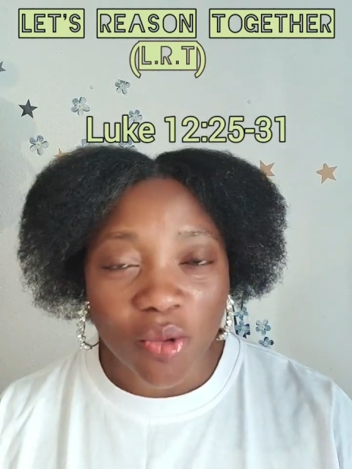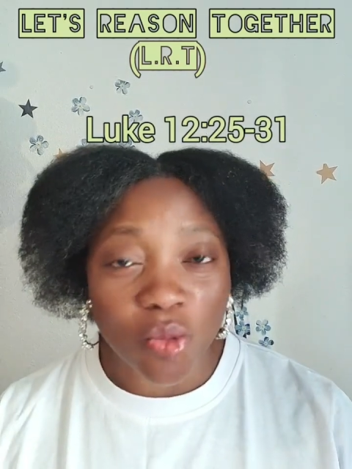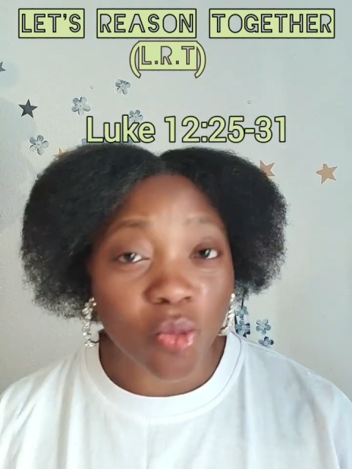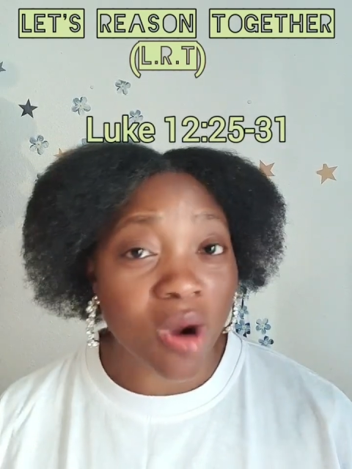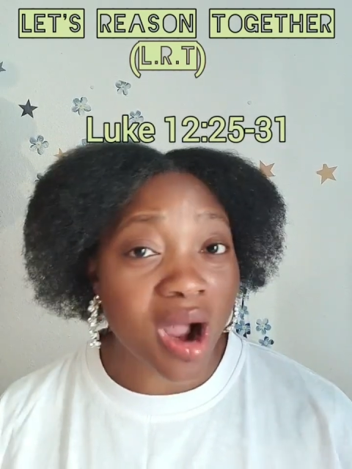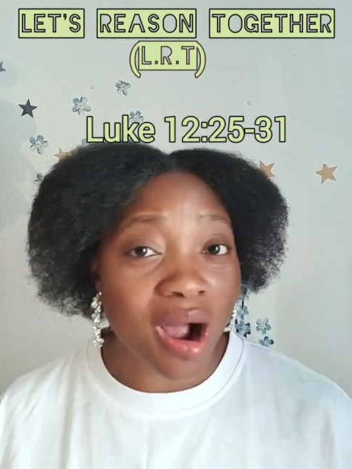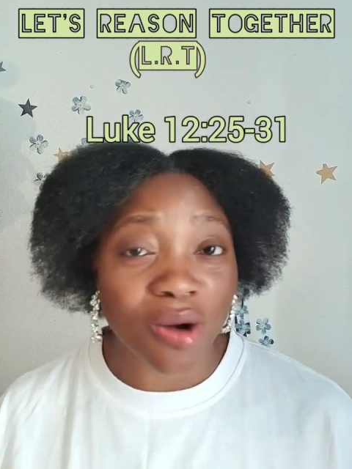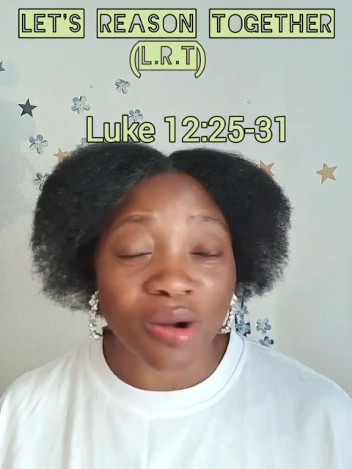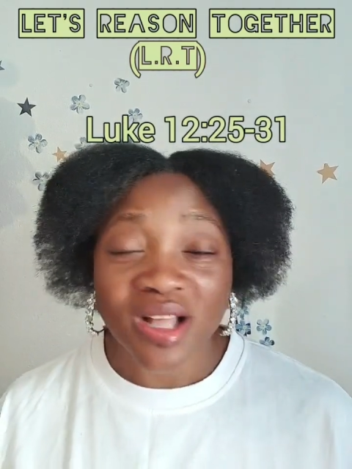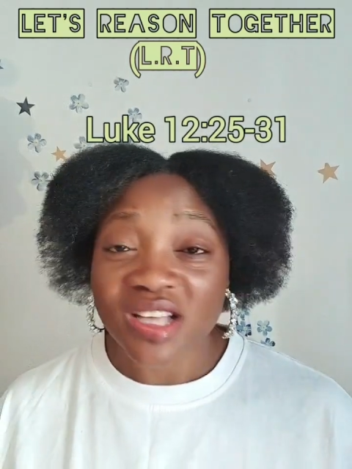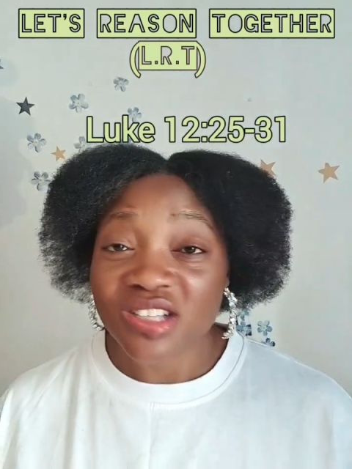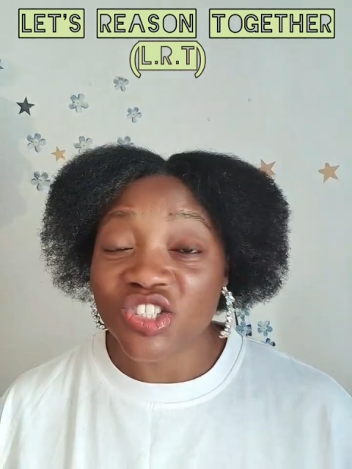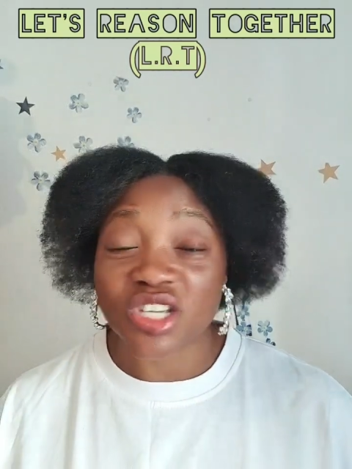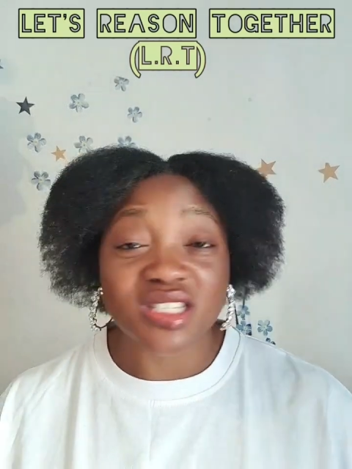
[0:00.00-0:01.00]
Wow,
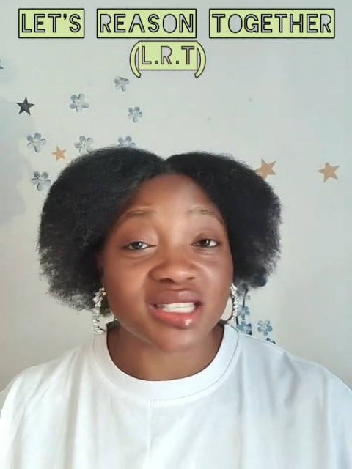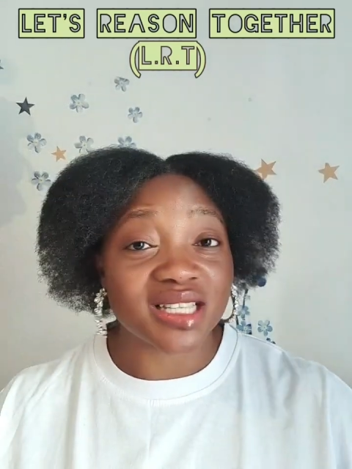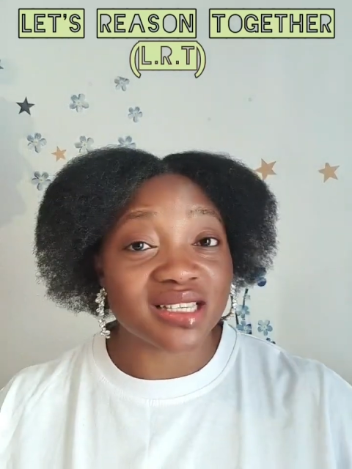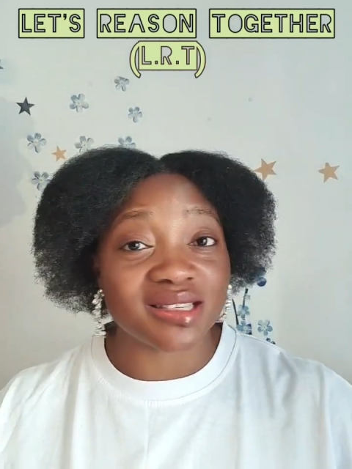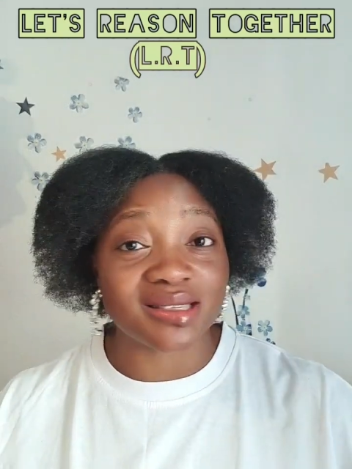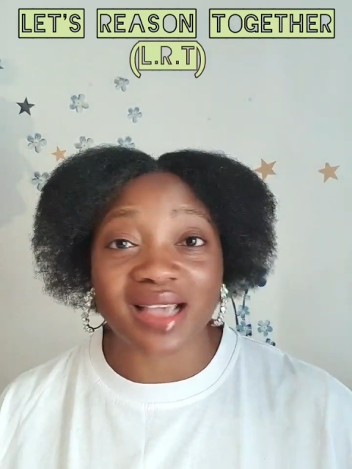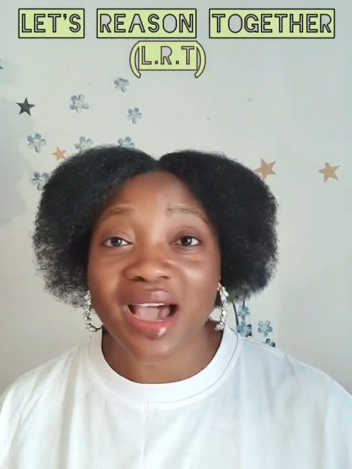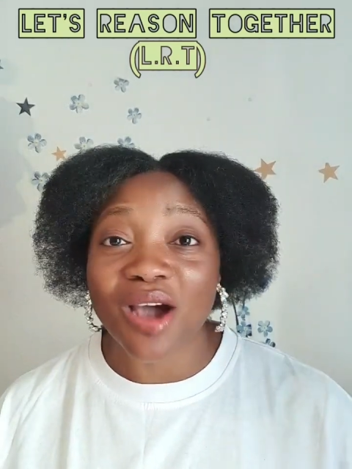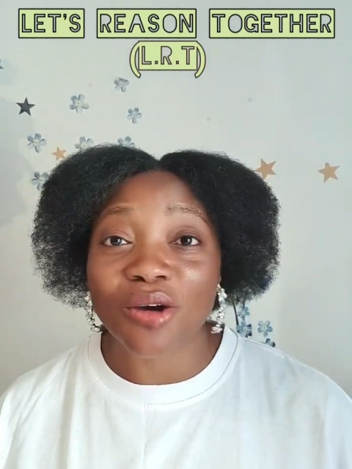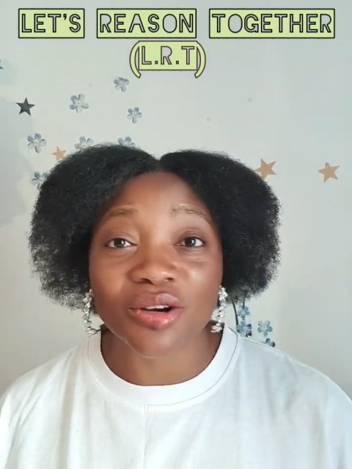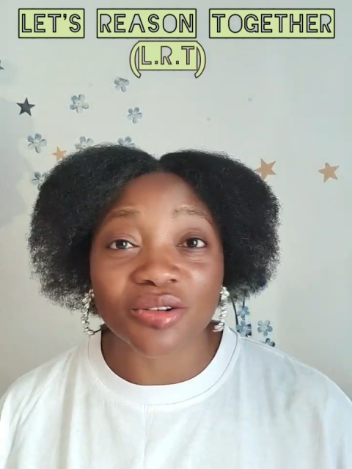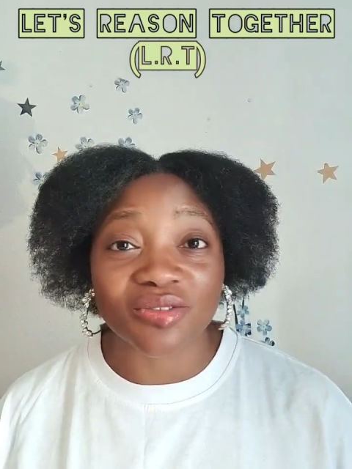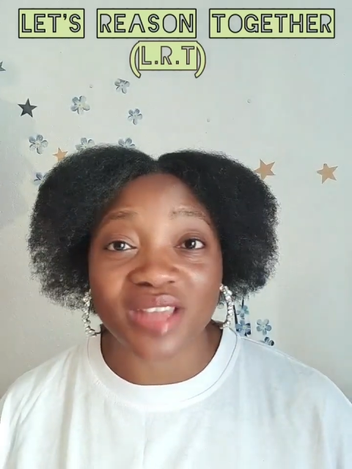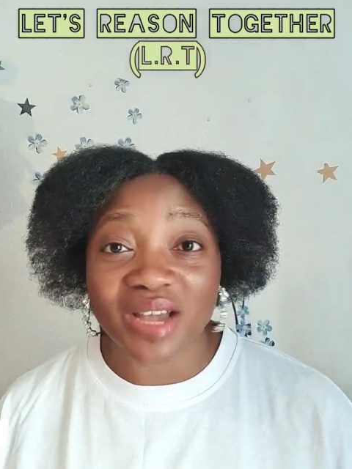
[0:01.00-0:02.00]
just the
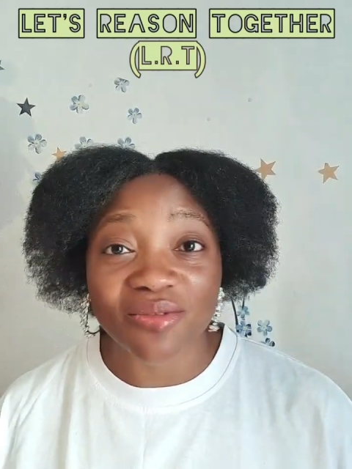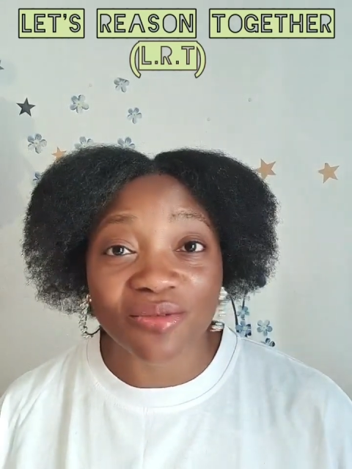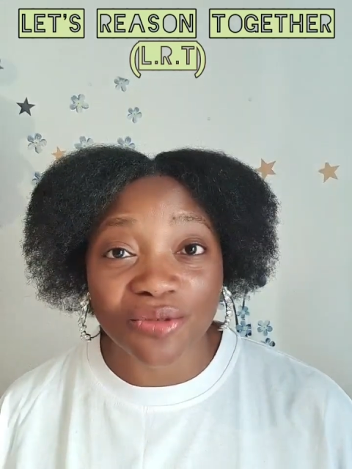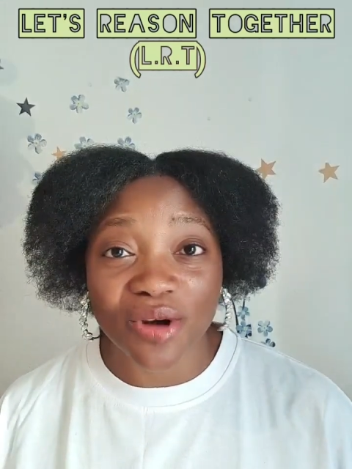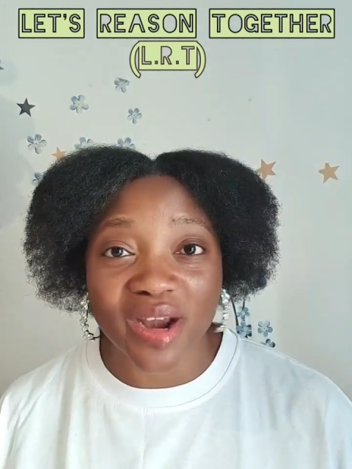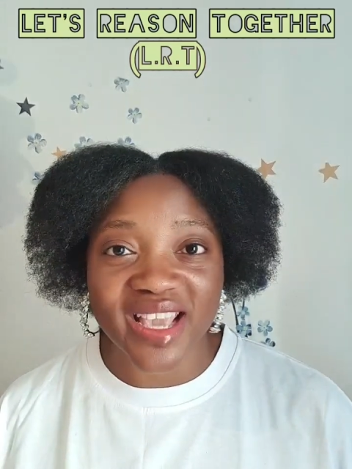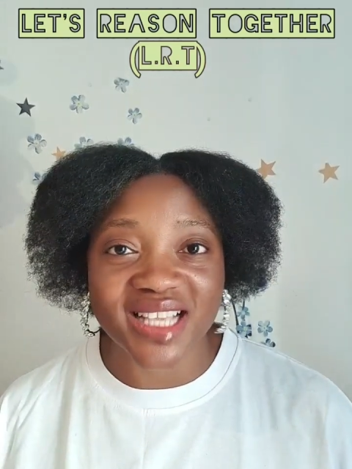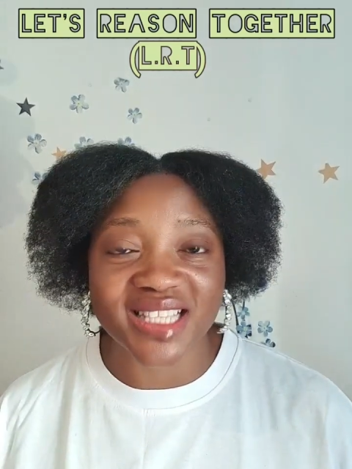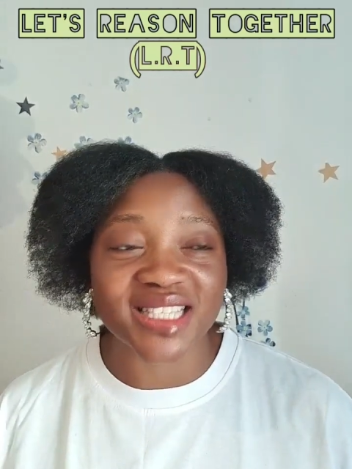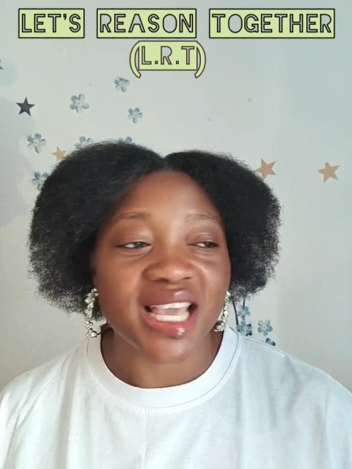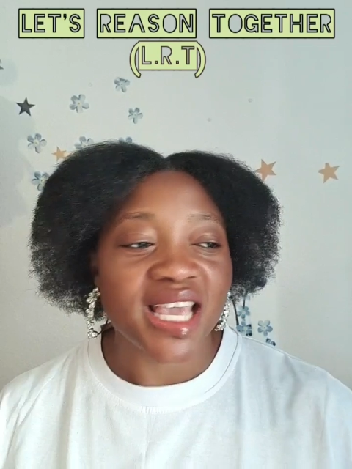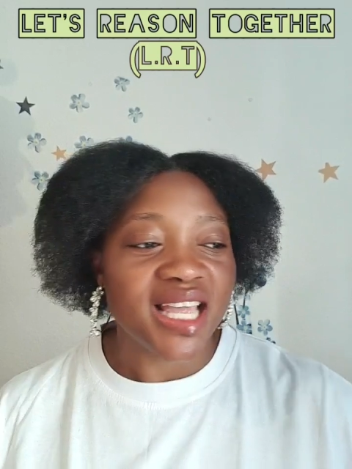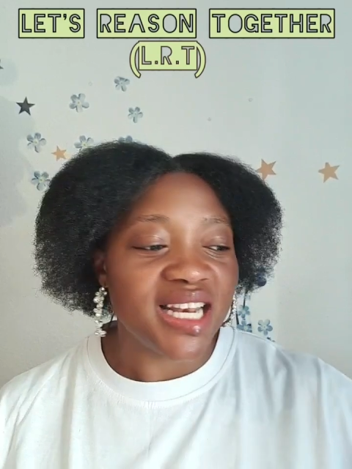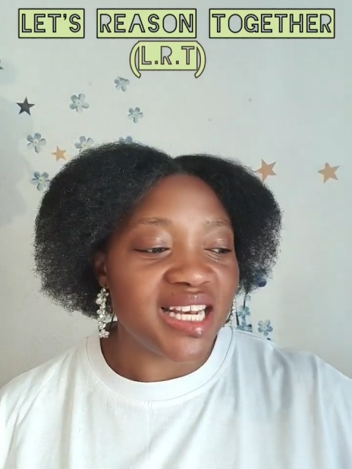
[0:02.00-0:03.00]
sound of that phrase
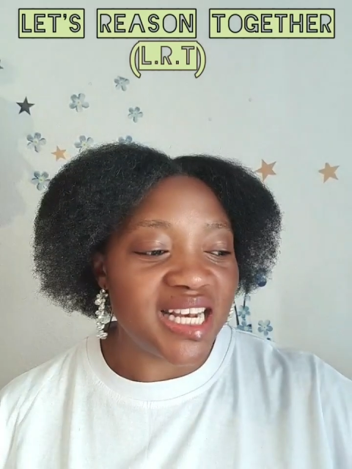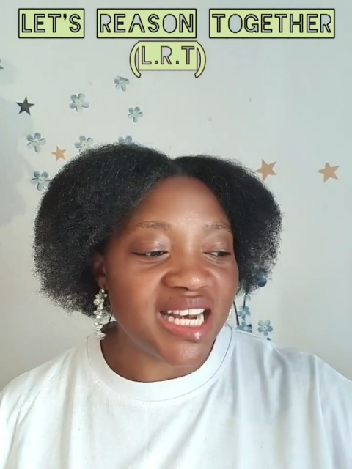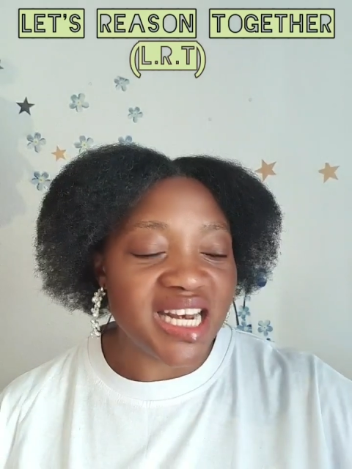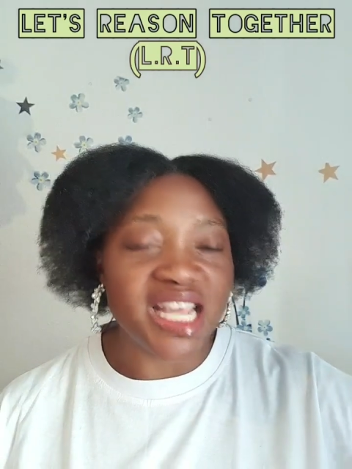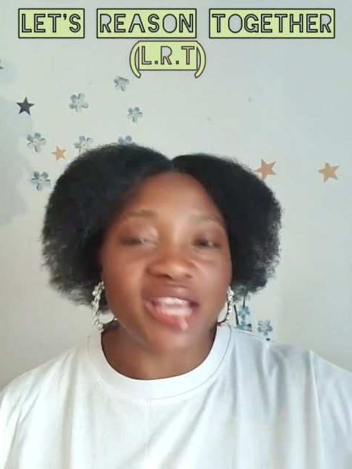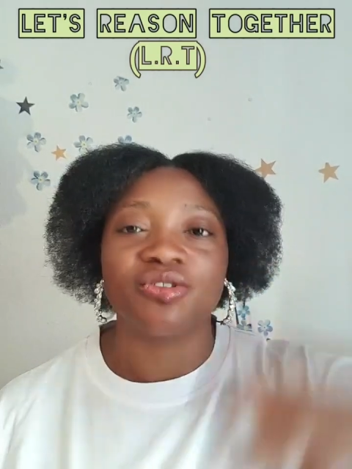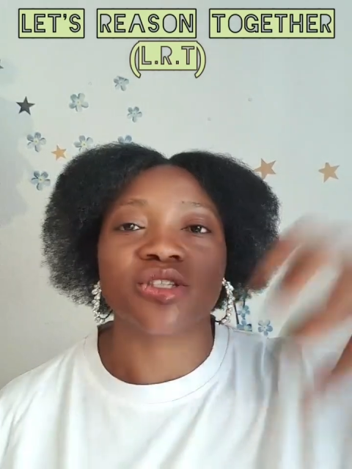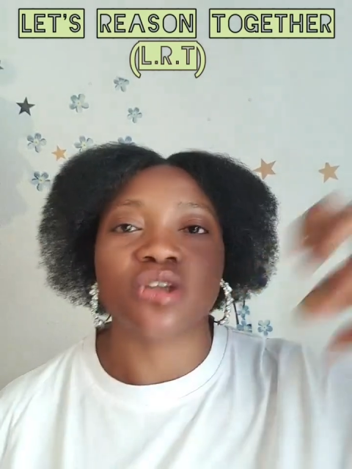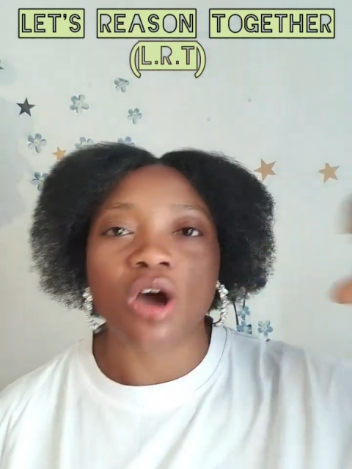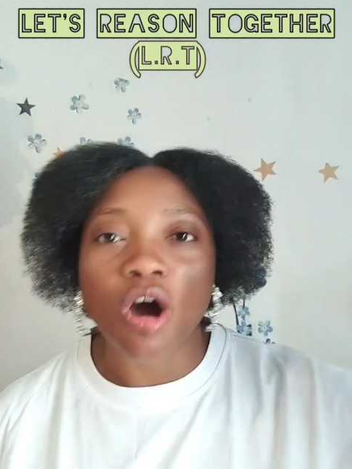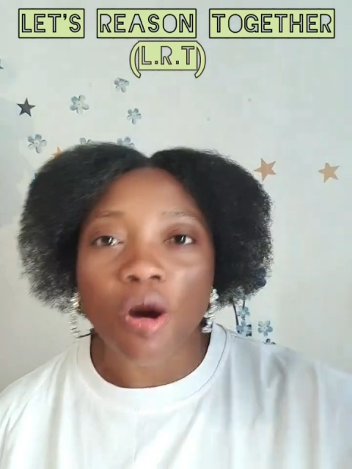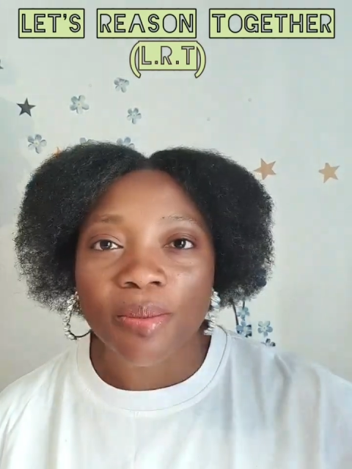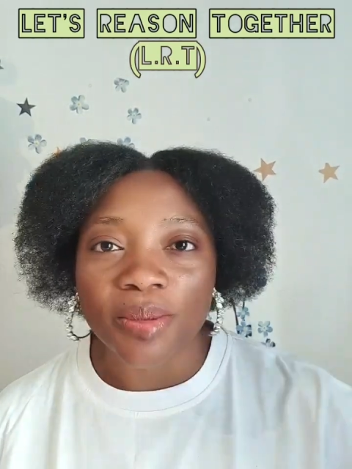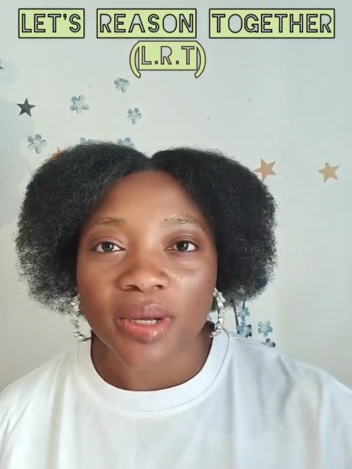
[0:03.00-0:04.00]
lifts
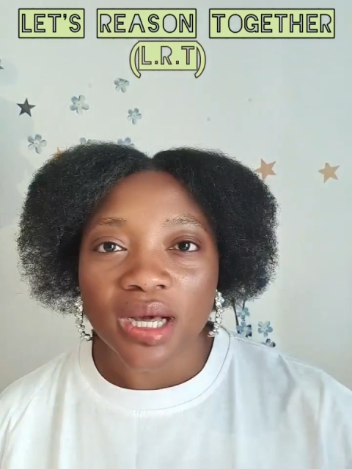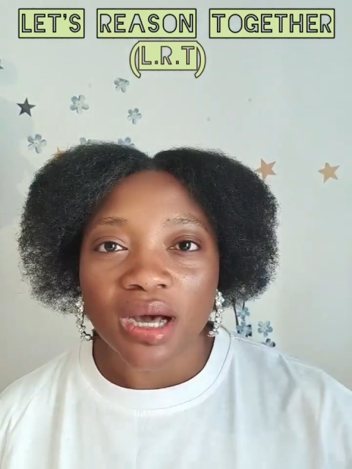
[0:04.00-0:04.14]
up